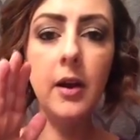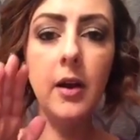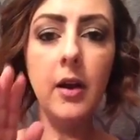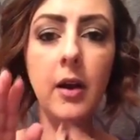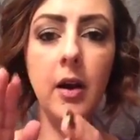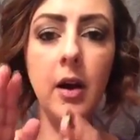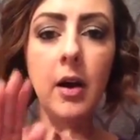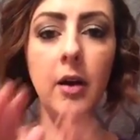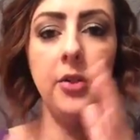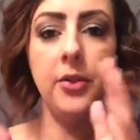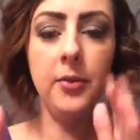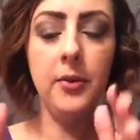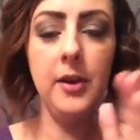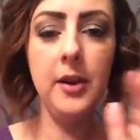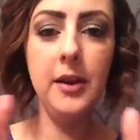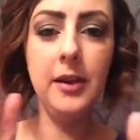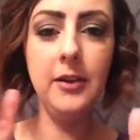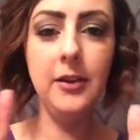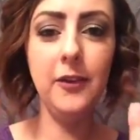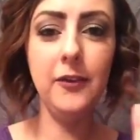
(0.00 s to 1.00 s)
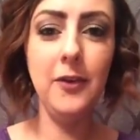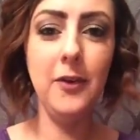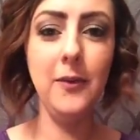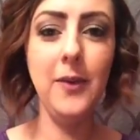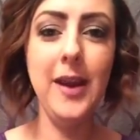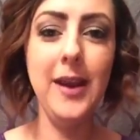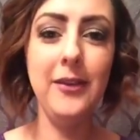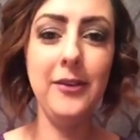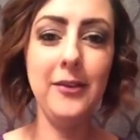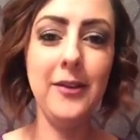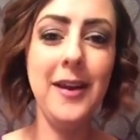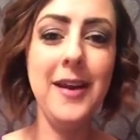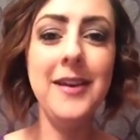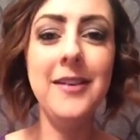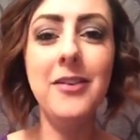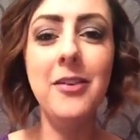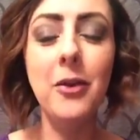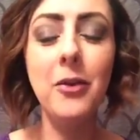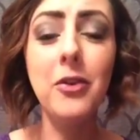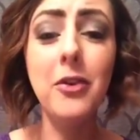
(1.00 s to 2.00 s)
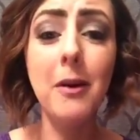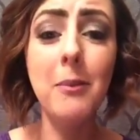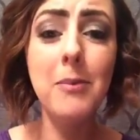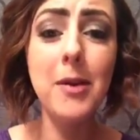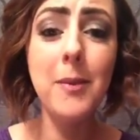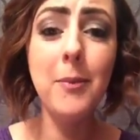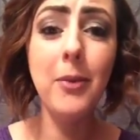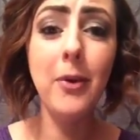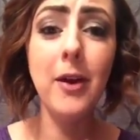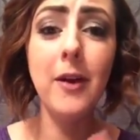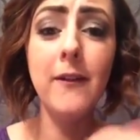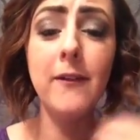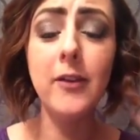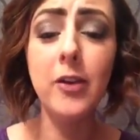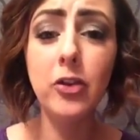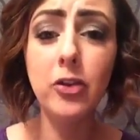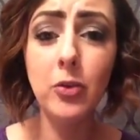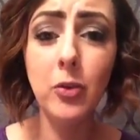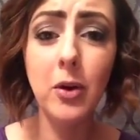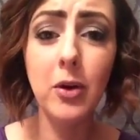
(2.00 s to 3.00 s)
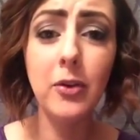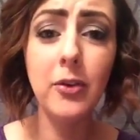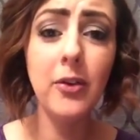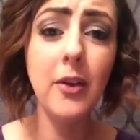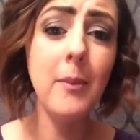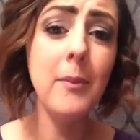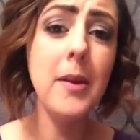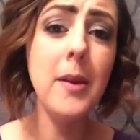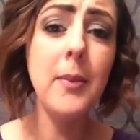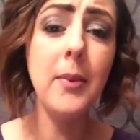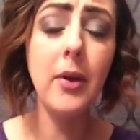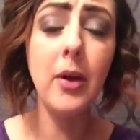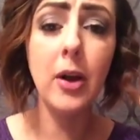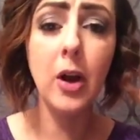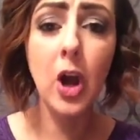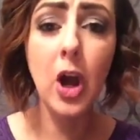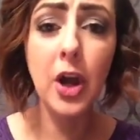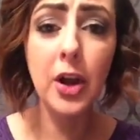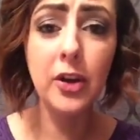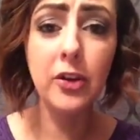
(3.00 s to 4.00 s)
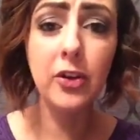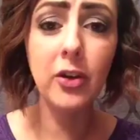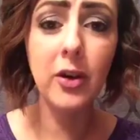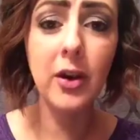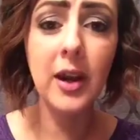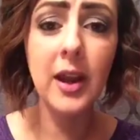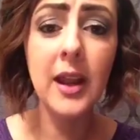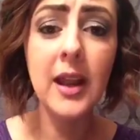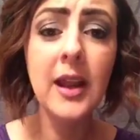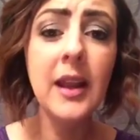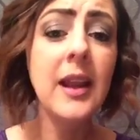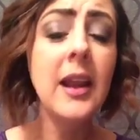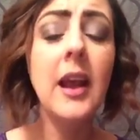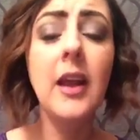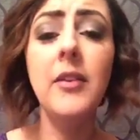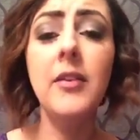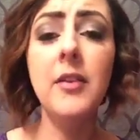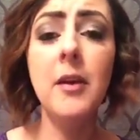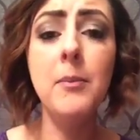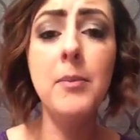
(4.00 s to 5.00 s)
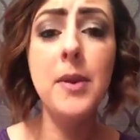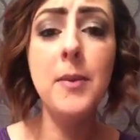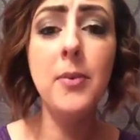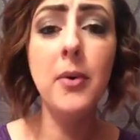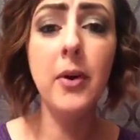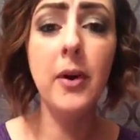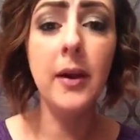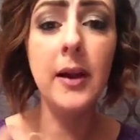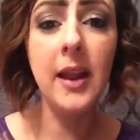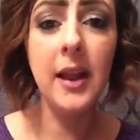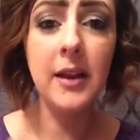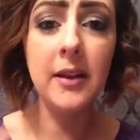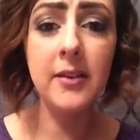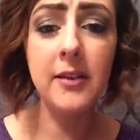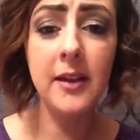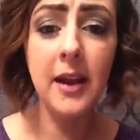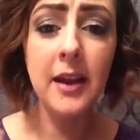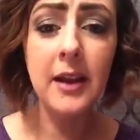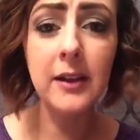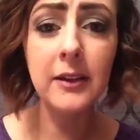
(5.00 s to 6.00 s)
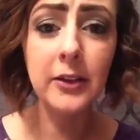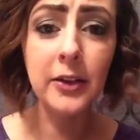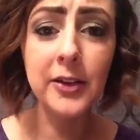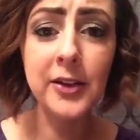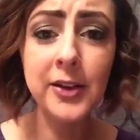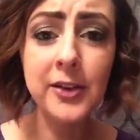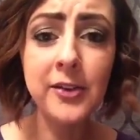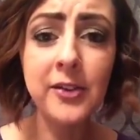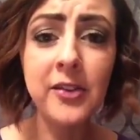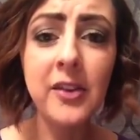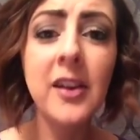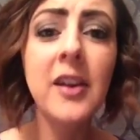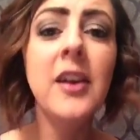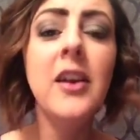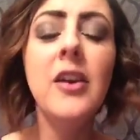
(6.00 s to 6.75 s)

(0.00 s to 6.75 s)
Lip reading: all three different ways, right? So some people are visual, some people are auditory, and some people are kinesthetic learners.